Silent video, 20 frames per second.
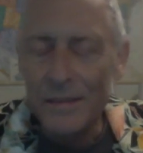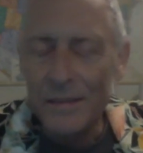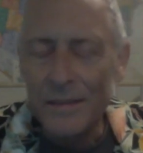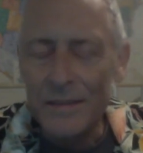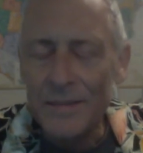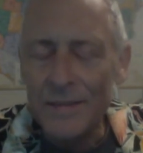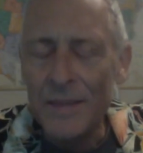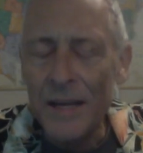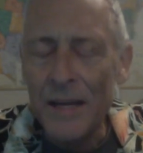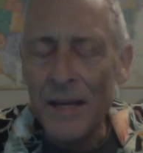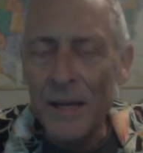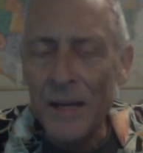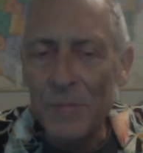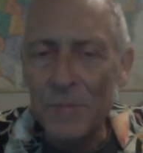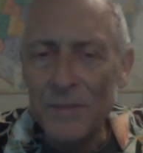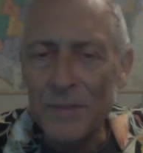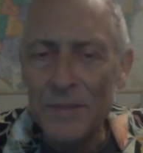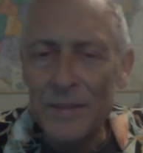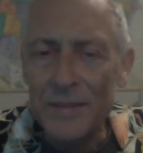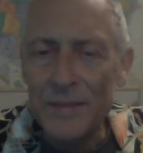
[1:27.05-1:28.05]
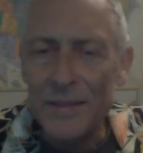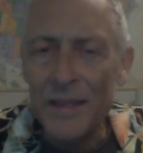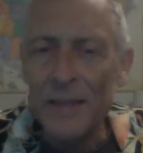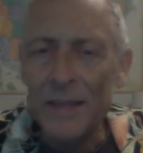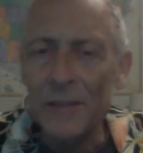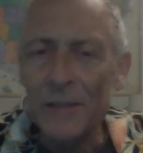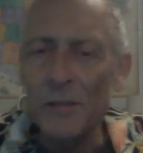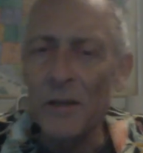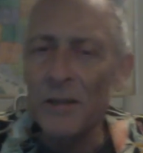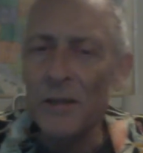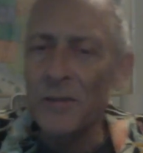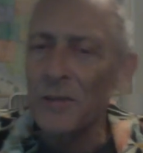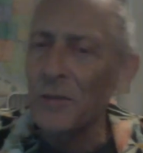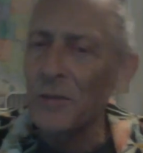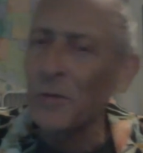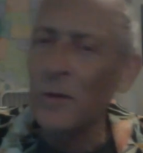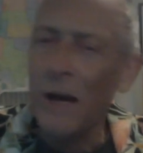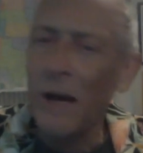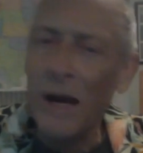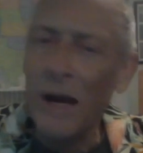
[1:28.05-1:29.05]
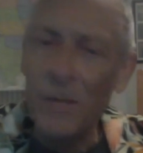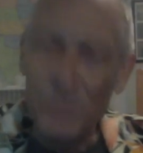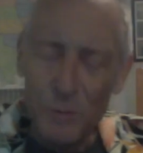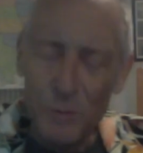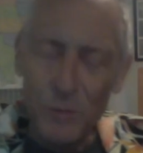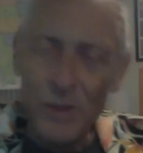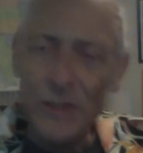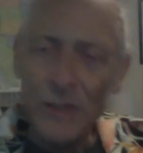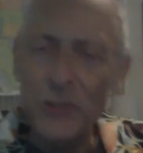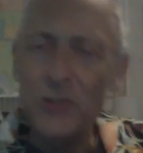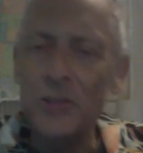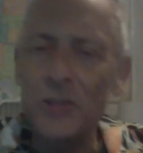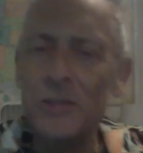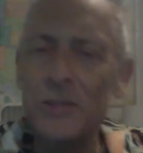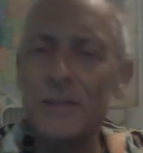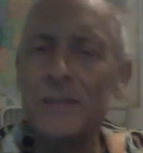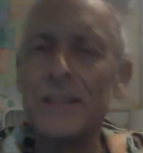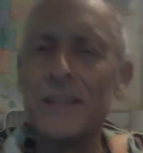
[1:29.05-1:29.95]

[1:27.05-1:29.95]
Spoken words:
A psyop is a psychological operation.